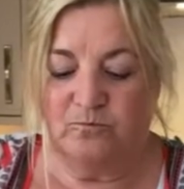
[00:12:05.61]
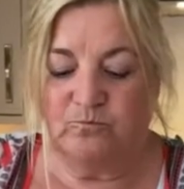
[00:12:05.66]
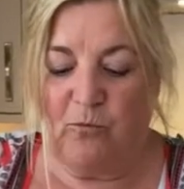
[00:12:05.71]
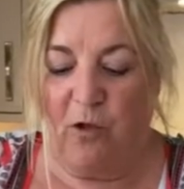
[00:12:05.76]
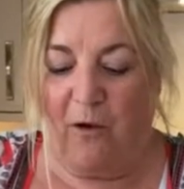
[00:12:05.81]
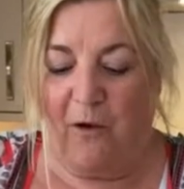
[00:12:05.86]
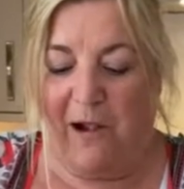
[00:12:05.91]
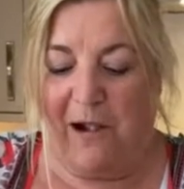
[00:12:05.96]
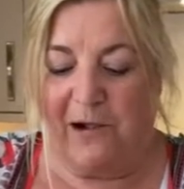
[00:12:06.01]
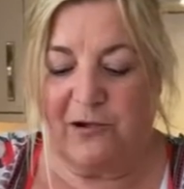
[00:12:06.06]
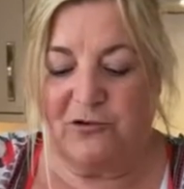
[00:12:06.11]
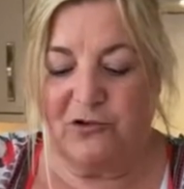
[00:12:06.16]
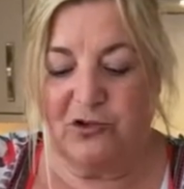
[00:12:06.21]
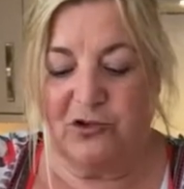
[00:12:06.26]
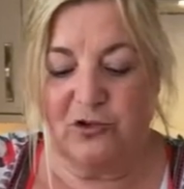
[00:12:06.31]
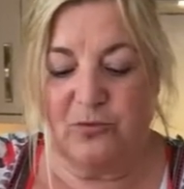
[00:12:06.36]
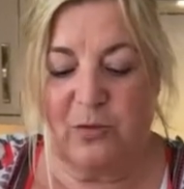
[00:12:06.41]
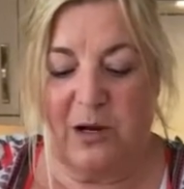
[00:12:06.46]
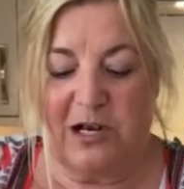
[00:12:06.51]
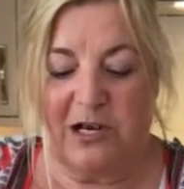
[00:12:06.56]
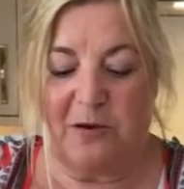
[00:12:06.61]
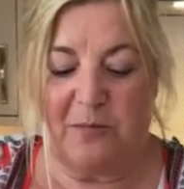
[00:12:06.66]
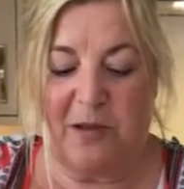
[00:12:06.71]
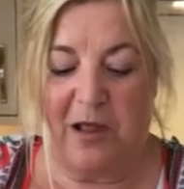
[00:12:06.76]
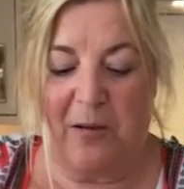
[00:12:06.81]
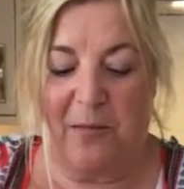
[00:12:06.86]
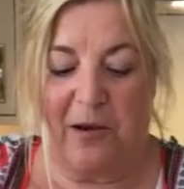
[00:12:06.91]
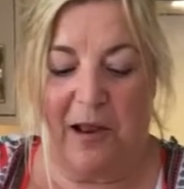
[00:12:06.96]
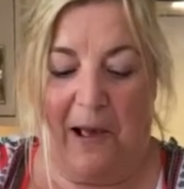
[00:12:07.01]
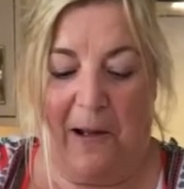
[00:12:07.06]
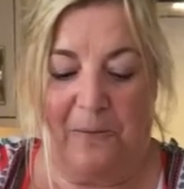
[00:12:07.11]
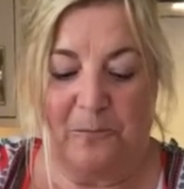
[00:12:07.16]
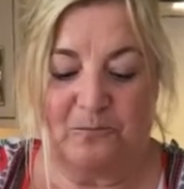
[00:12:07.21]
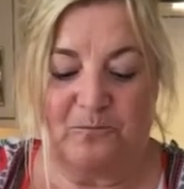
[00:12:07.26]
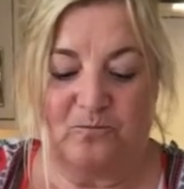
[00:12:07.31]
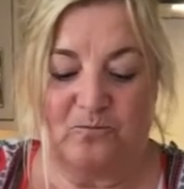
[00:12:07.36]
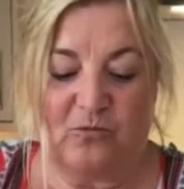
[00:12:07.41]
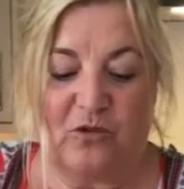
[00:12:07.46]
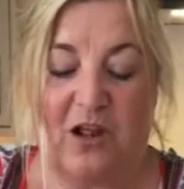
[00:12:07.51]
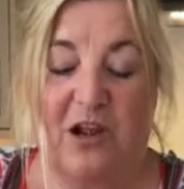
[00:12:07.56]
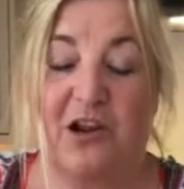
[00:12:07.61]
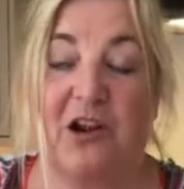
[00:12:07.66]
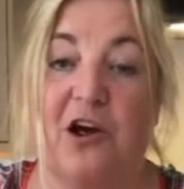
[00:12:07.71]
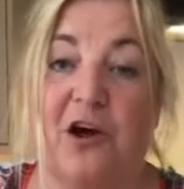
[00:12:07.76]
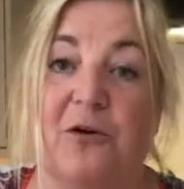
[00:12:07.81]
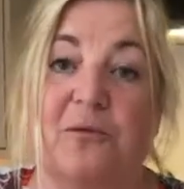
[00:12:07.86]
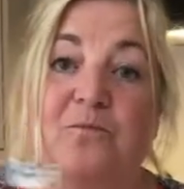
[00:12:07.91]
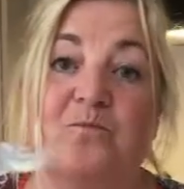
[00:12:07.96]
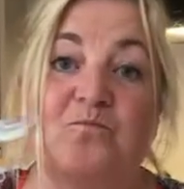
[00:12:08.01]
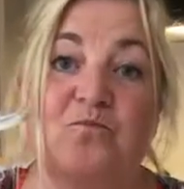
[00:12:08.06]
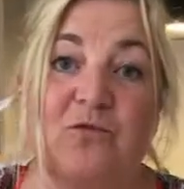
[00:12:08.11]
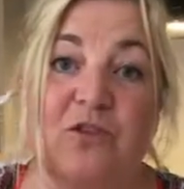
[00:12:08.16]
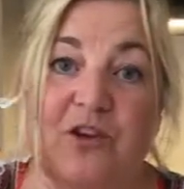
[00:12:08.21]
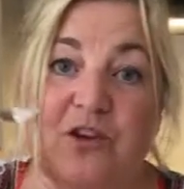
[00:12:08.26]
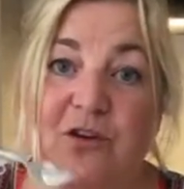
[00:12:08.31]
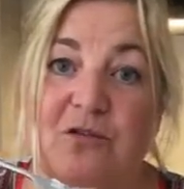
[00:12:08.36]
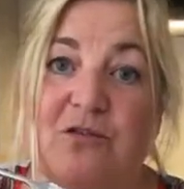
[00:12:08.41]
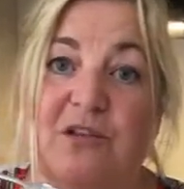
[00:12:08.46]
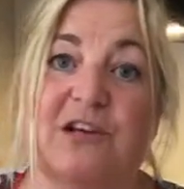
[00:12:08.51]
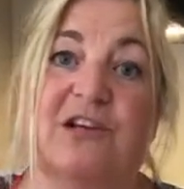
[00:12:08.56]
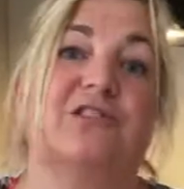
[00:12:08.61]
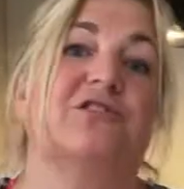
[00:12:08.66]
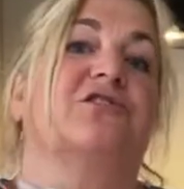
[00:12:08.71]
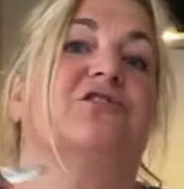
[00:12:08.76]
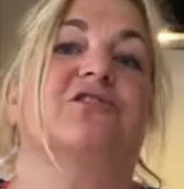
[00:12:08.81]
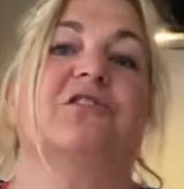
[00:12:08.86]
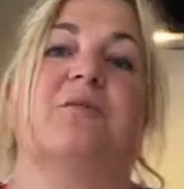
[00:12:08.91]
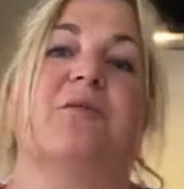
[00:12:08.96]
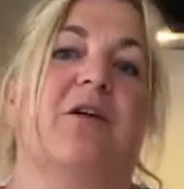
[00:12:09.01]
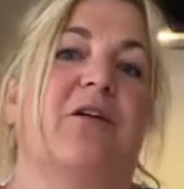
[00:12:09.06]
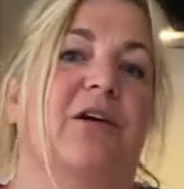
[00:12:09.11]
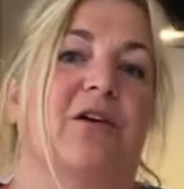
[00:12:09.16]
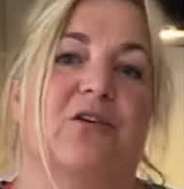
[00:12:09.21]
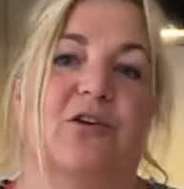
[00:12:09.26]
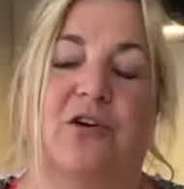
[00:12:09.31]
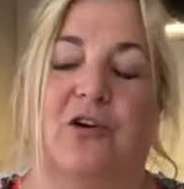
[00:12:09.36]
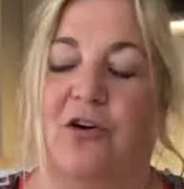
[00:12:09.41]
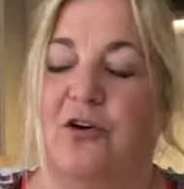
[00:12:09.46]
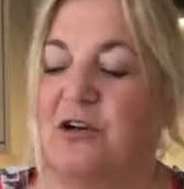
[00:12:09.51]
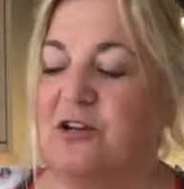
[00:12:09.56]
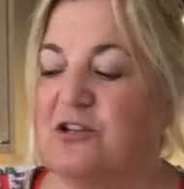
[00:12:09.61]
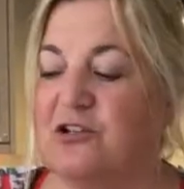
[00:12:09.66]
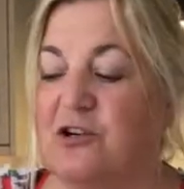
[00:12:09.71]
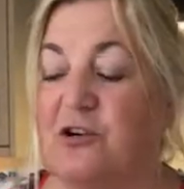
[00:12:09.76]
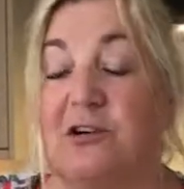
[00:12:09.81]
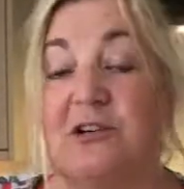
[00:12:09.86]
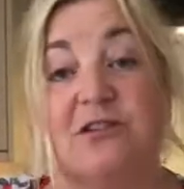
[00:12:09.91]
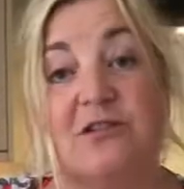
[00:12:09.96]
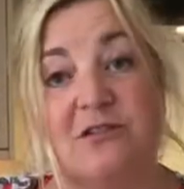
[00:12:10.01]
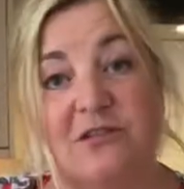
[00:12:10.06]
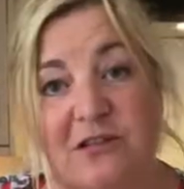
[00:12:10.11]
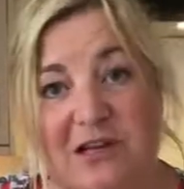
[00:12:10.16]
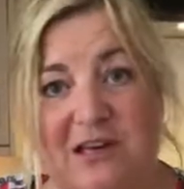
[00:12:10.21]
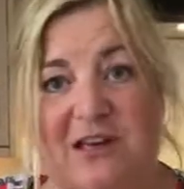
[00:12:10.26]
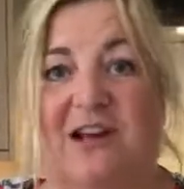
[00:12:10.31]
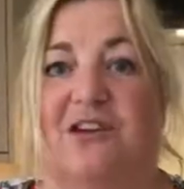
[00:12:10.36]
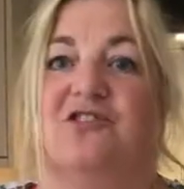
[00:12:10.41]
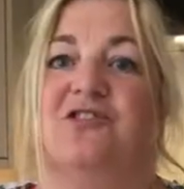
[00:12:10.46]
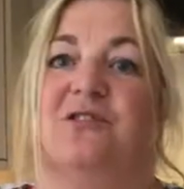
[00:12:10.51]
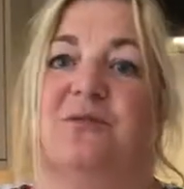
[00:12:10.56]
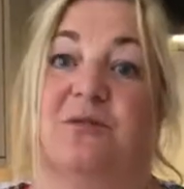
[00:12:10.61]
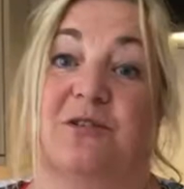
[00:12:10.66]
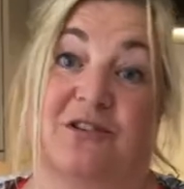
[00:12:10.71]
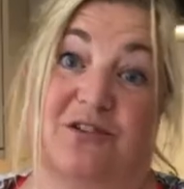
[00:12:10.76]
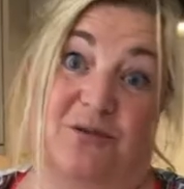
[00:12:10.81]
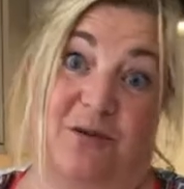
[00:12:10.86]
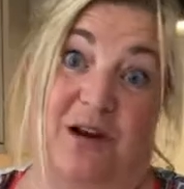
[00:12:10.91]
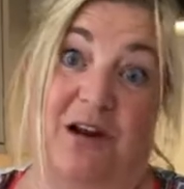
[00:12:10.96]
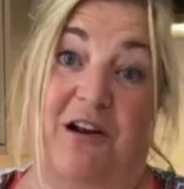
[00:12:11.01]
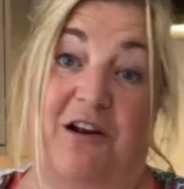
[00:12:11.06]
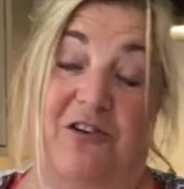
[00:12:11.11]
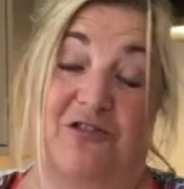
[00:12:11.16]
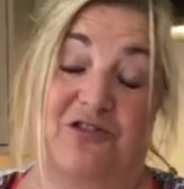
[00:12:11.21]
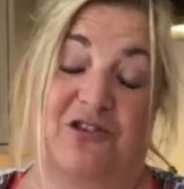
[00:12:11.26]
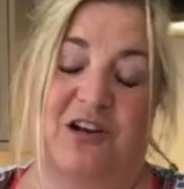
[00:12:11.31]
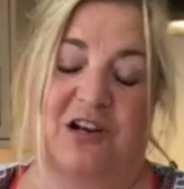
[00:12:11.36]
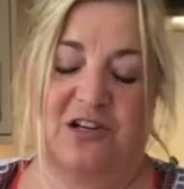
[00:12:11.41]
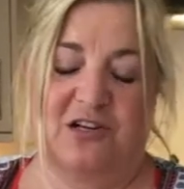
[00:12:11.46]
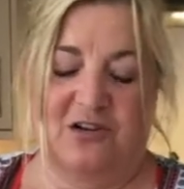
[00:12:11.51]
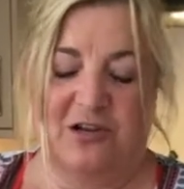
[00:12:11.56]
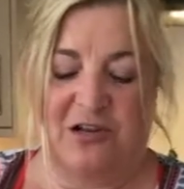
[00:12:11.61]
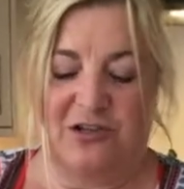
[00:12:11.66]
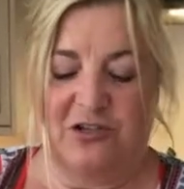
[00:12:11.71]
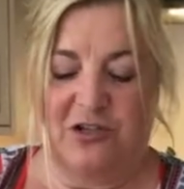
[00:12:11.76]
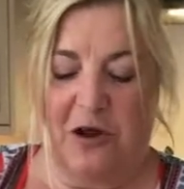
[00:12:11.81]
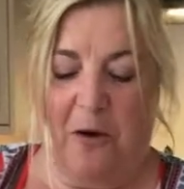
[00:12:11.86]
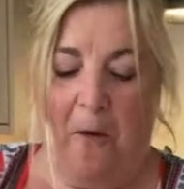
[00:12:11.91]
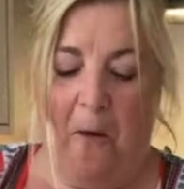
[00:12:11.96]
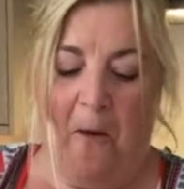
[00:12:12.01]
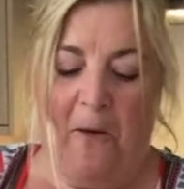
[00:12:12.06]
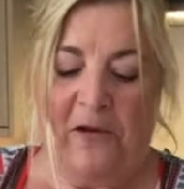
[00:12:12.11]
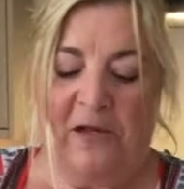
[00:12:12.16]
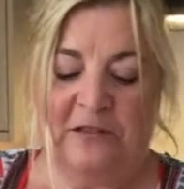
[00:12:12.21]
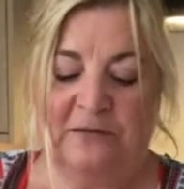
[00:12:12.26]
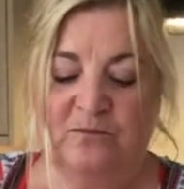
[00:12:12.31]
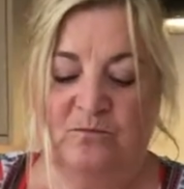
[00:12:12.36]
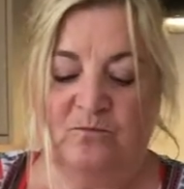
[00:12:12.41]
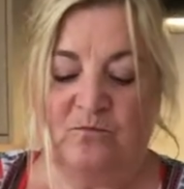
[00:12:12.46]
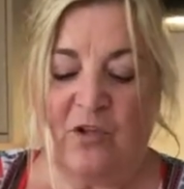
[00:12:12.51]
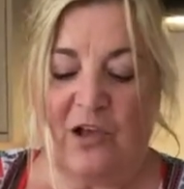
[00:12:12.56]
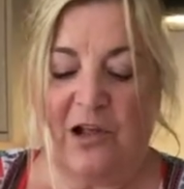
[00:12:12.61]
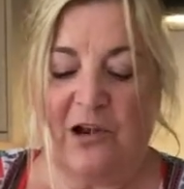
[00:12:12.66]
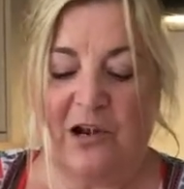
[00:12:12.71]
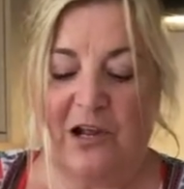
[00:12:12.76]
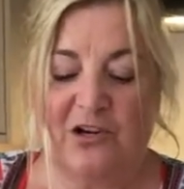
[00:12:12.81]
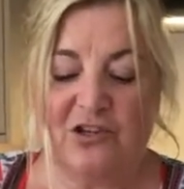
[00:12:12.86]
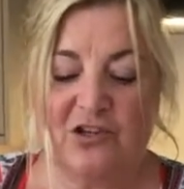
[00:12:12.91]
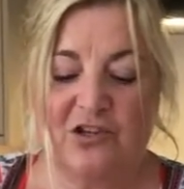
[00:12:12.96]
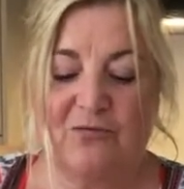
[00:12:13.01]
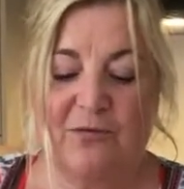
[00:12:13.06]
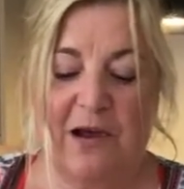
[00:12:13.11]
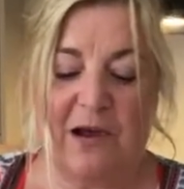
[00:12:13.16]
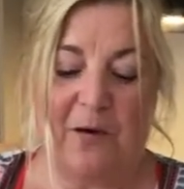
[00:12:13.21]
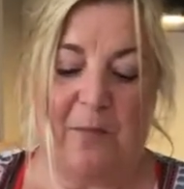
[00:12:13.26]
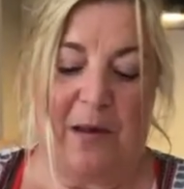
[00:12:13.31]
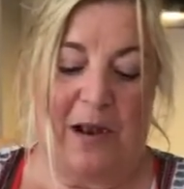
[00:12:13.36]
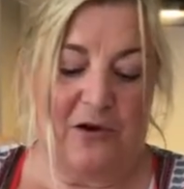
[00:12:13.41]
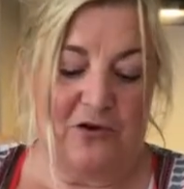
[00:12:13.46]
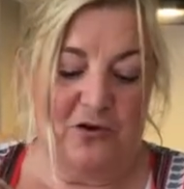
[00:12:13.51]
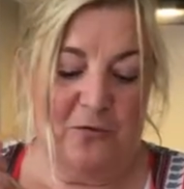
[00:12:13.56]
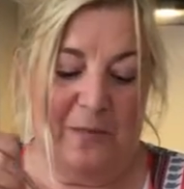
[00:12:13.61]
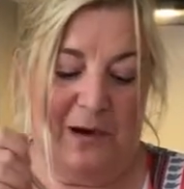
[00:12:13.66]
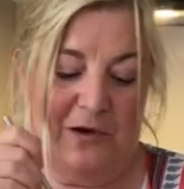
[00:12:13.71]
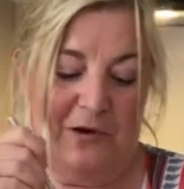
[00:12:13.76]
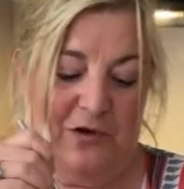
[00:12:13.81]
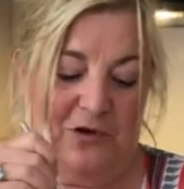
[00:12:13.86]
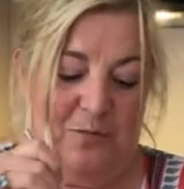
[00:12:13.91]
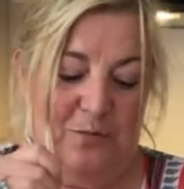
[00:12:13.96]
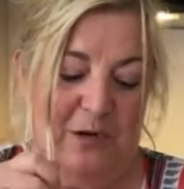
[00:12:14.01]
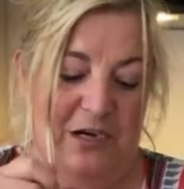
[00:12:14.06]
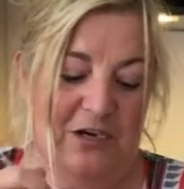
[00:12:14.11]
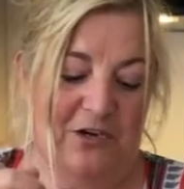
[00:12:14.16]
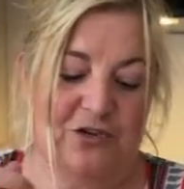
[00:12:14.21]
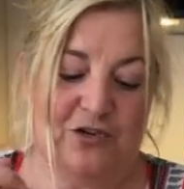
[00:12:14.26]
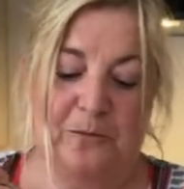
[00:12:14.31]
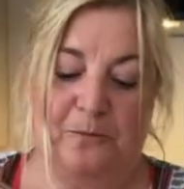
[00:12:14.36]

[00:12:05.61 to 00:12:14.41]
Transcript: Okay, John's winding me up now, and I know you think it's because I'm going on a lot. It's not, it's because he actually wants to eat a large slice of this. So, can I just recommend you make this Peach